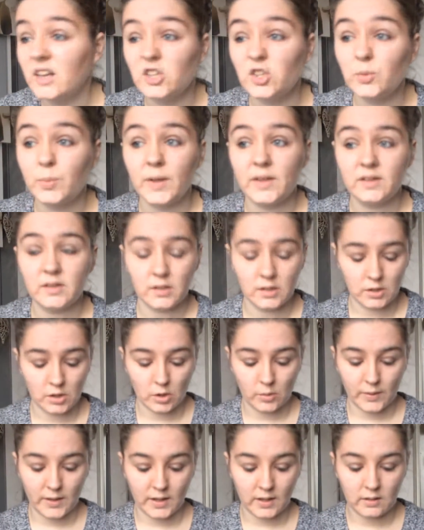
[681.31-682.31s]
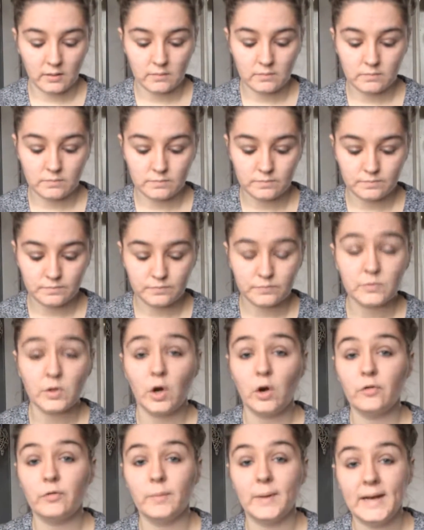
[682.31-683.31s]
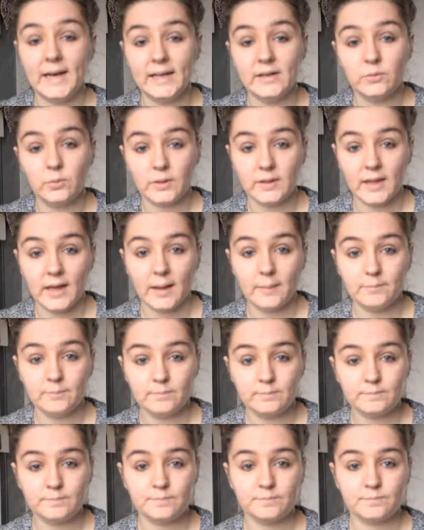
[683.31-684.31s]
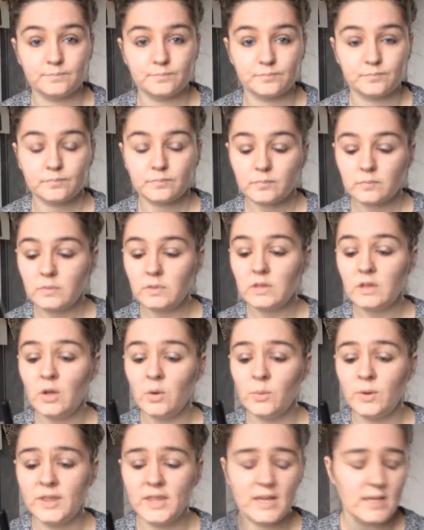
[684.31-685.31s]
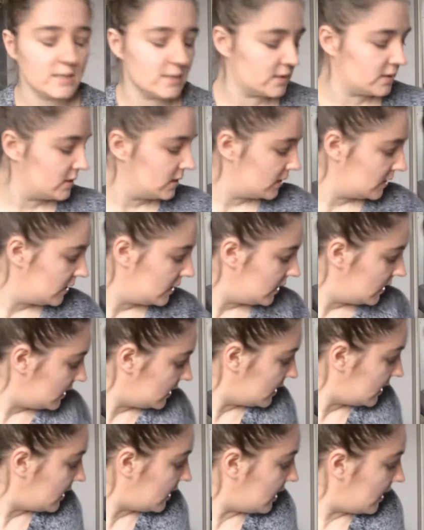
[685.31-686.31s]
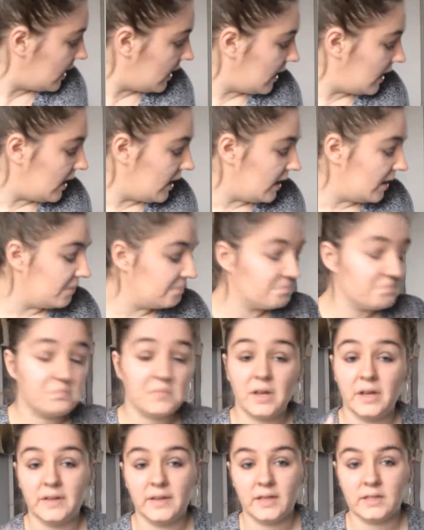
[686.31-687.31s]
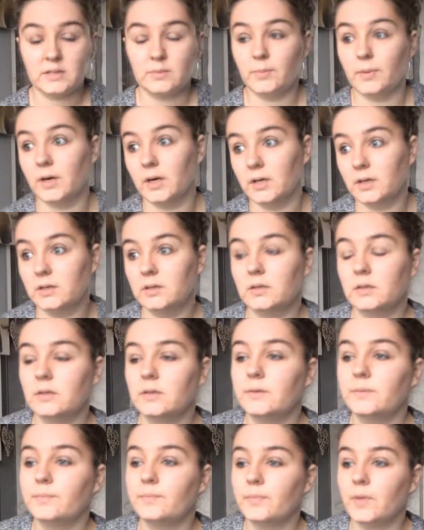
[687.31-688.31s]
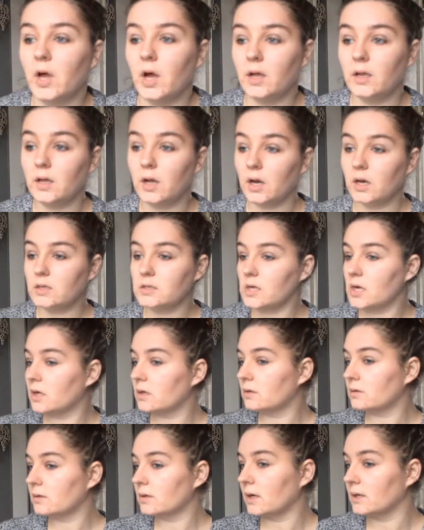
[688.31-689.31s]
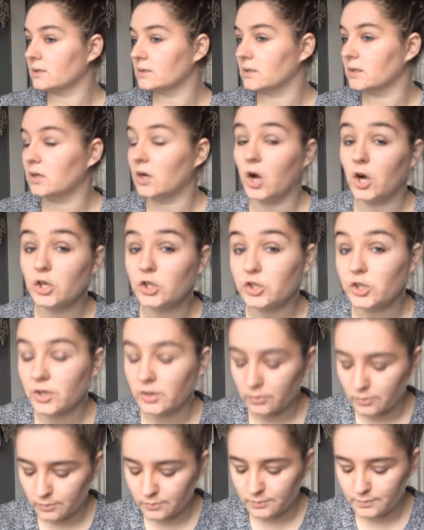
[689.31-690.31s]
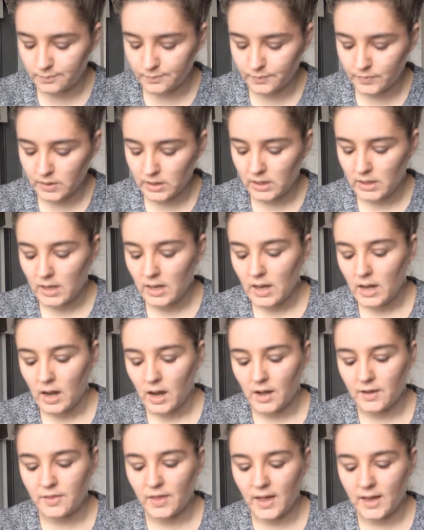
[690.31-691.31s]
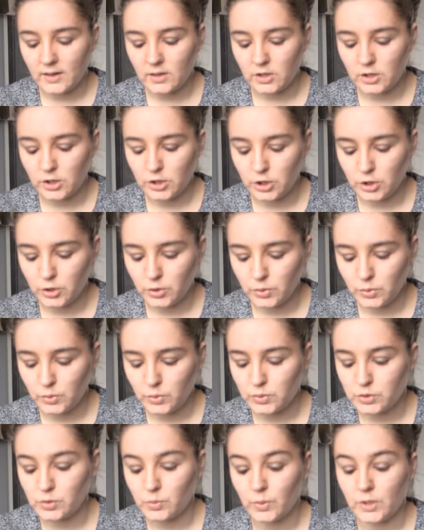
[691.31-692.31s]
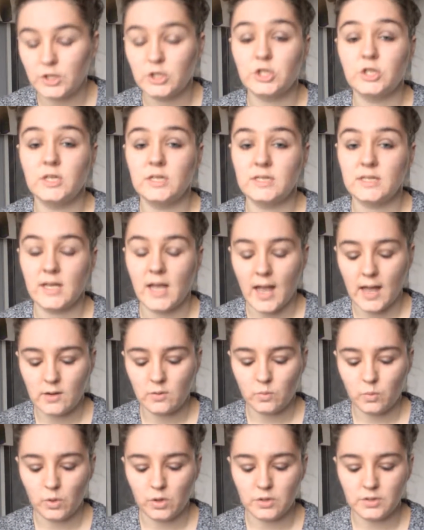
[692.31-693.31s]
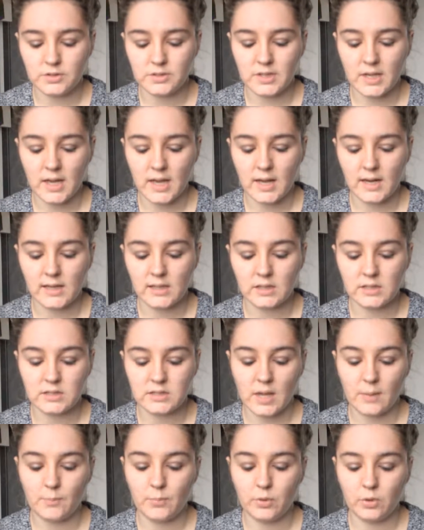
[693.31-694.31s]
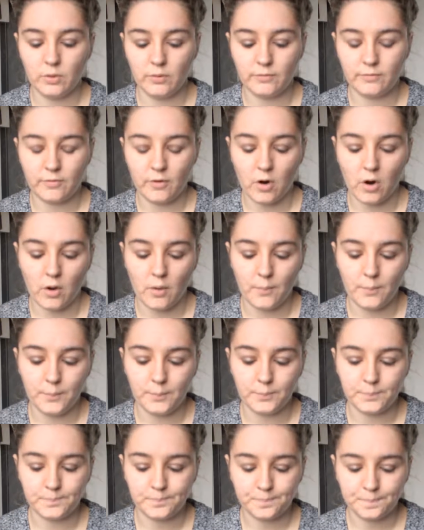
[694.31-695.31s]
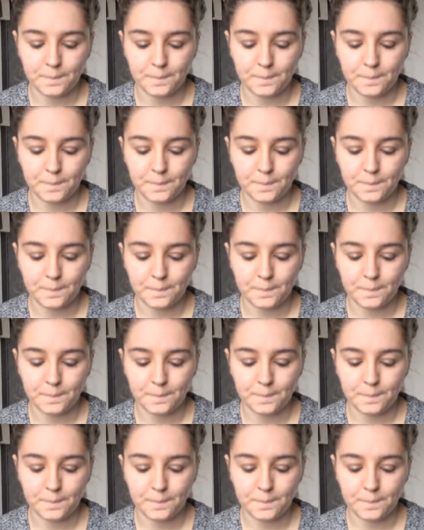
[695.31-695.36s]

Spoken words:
Just basically go in over my lid with this, and that's my eye colour done, as in eyeshadow. I then use, which this again was a little sample from